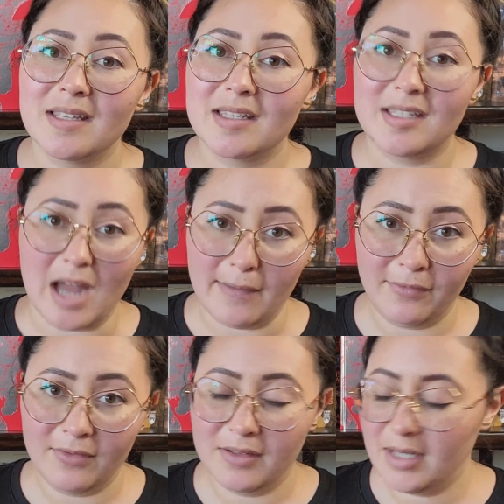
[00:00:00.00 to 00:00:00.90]

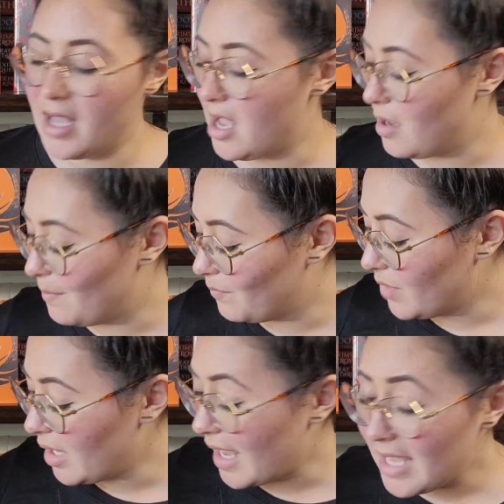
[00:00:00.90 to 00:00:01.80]
stuff. Um,
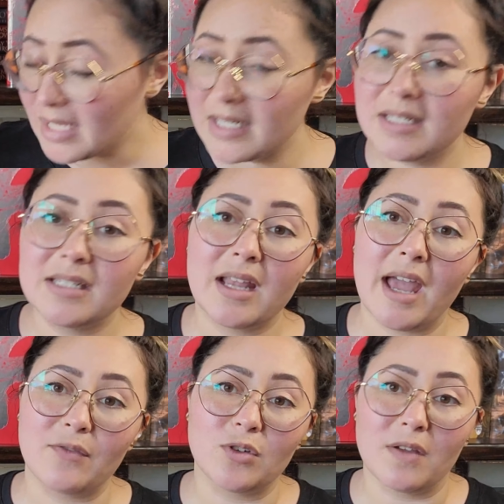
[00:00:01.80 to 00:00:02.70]
and
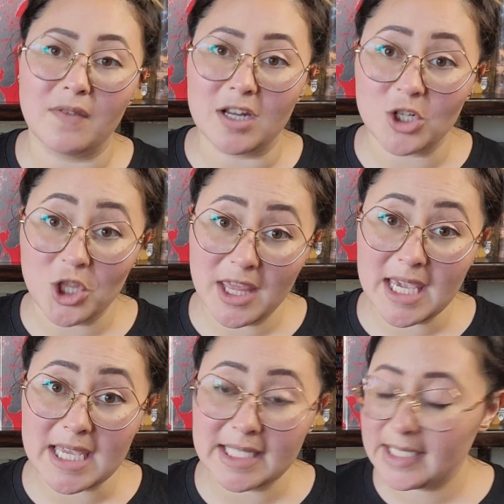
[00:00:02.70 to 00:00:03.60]
after I finish
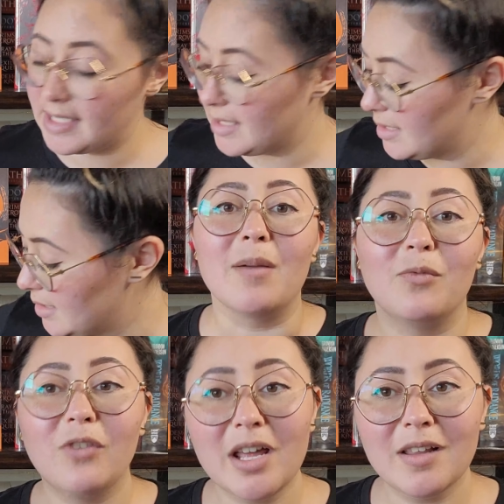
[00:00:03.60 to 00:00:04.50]
this,
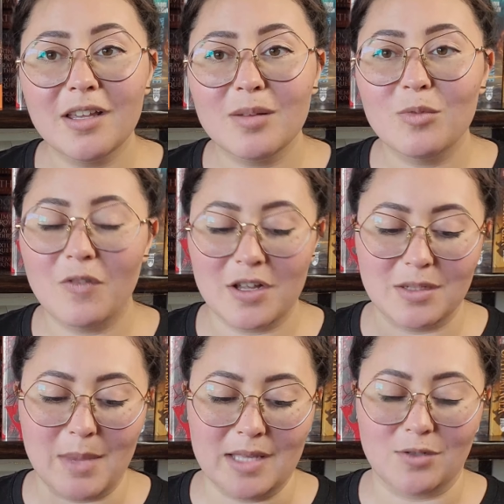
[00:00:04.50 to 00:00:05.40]
I'm finally going to move on
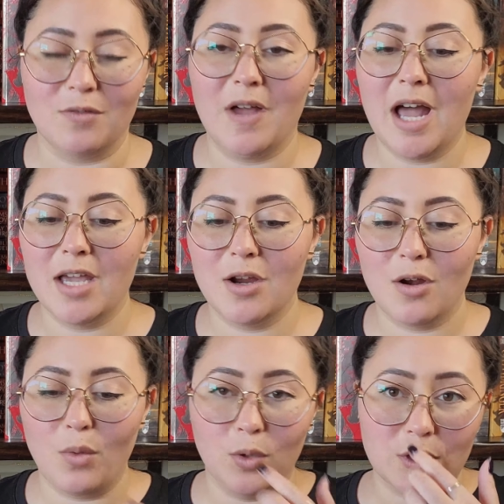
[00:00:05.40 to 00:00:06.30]
to Master of
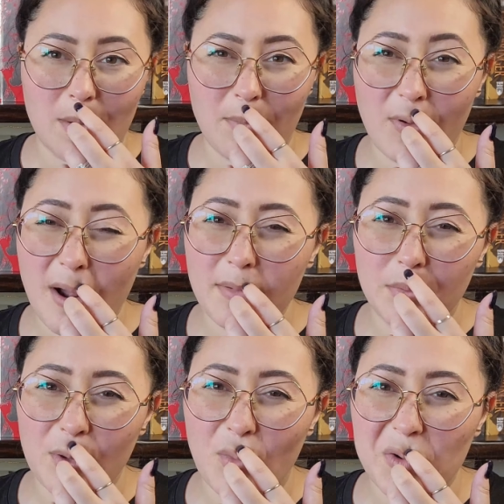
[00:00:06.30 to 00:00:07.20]
Iron, which I
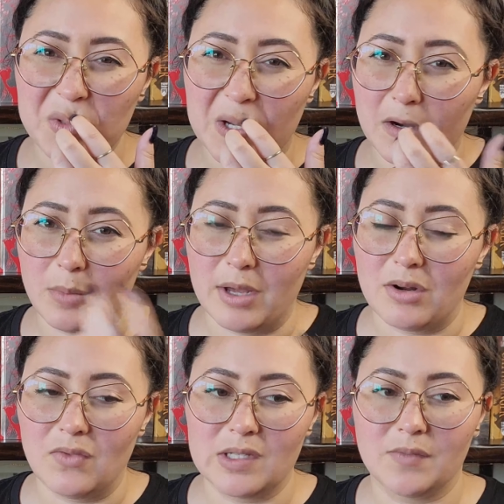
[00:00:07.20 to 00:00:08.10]
probably won't talk
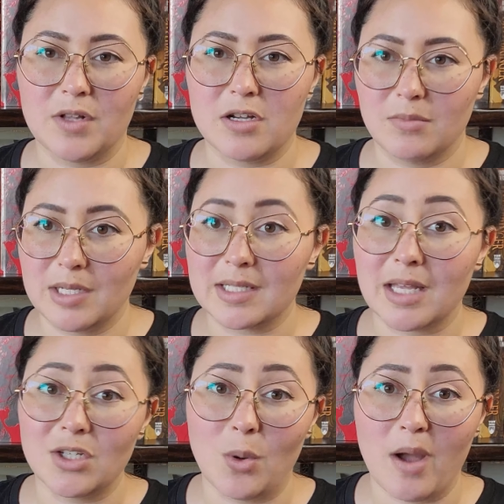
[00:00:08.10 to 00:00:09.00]
about in this vlog because
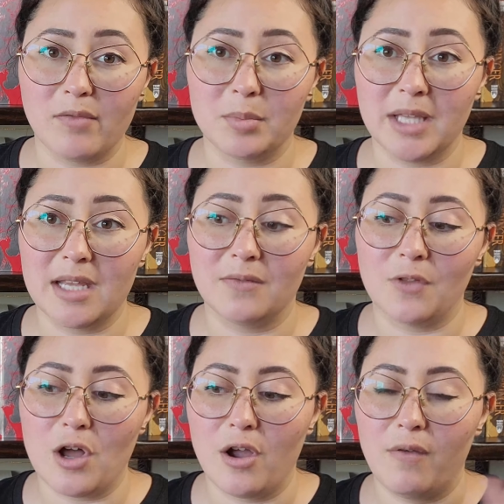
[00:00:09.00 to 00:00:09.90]
I do have a planned
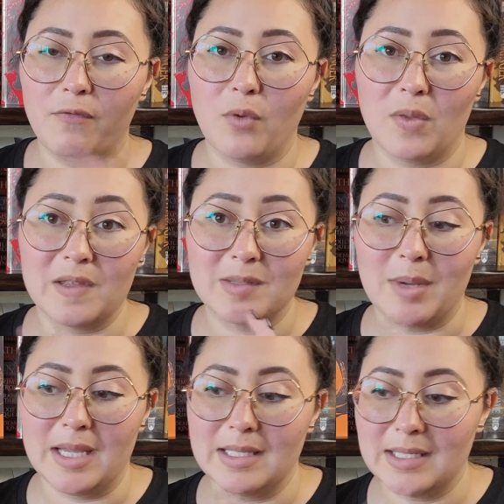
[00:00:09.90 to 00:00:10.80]
vlog for this
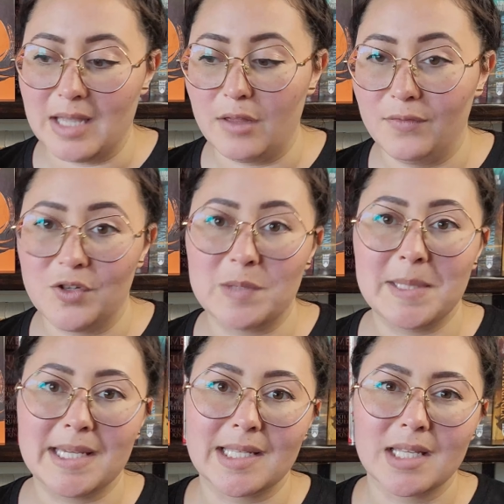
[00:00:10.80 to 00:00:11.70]
by itself, just
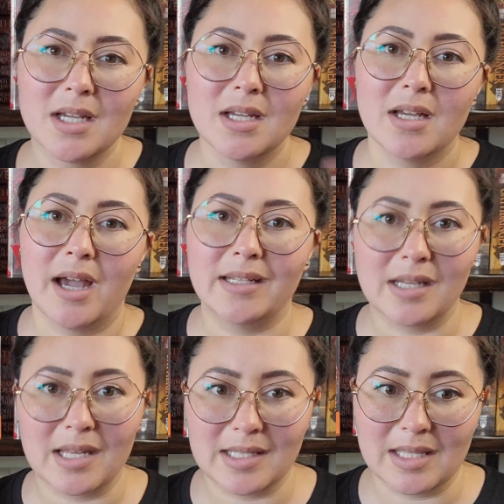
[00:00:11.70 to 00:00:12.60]
because I
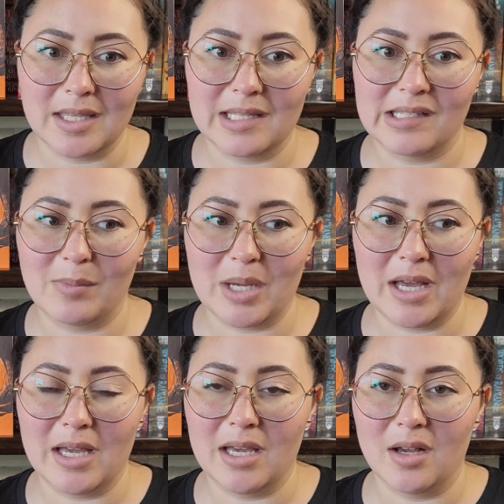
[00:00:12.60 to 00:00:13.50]
did get sent this
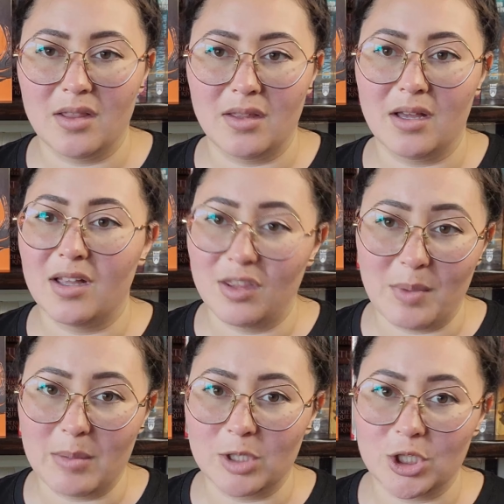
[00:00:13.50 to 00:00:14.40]
by uh, the
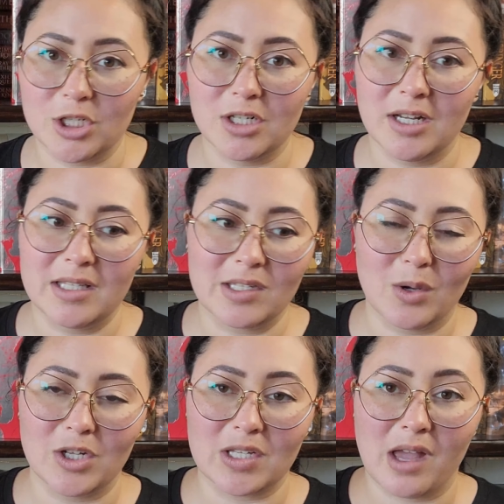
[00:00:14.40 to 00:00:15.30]
publisher, and
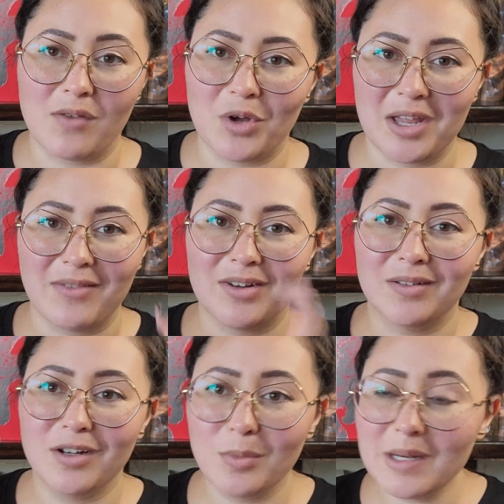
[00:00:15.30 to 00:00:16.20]
so I just kind of want to give it
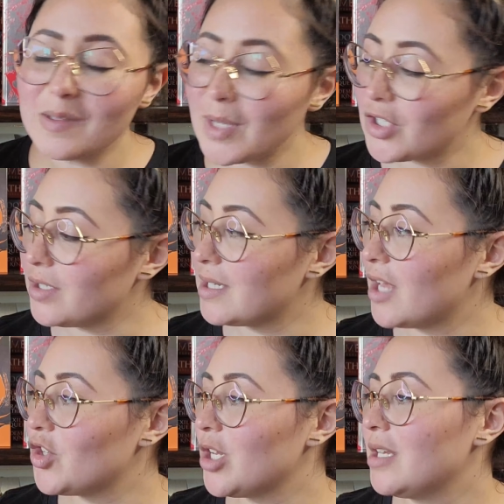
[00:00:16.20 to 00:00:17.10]
a little bit of special
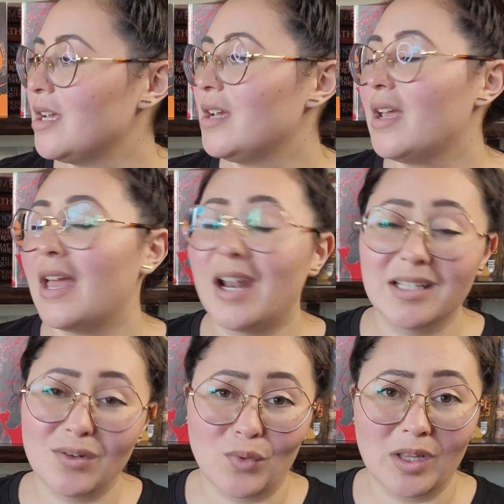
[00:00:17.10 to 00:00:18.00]
attention, and
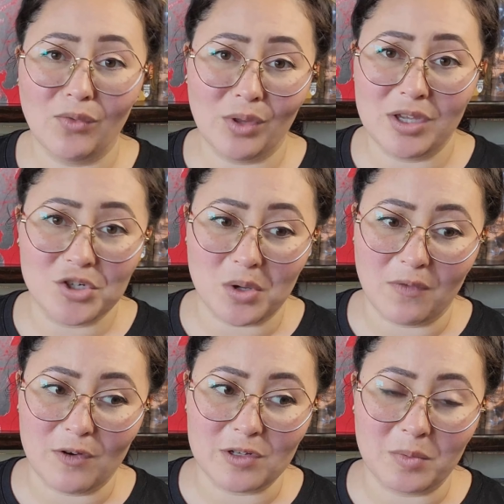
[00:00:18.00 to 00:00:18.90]
I did really, really enjoy
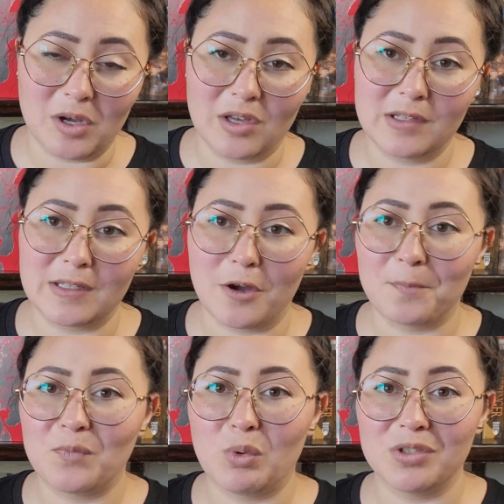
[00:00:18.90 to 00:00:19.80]
the first book,
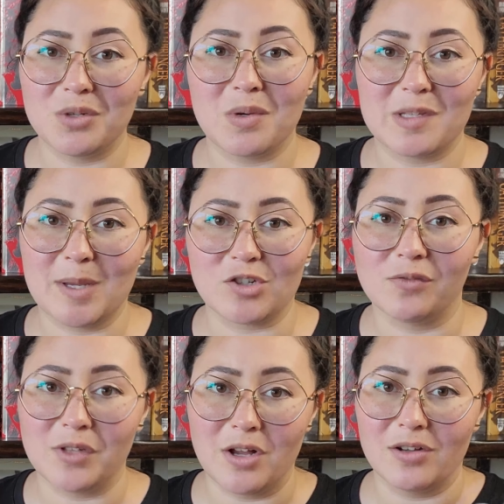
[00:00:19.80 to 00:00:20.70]
so we'll do a
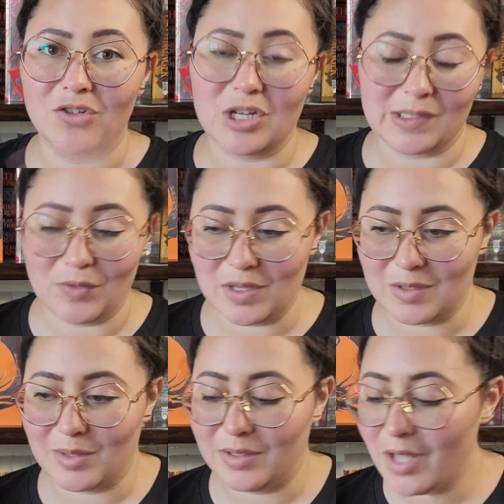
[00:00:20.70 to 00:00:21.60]
special vlog just for
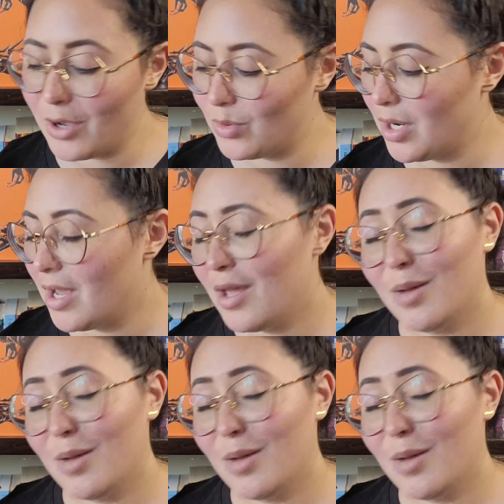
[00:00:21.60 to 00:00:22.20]
this one alone.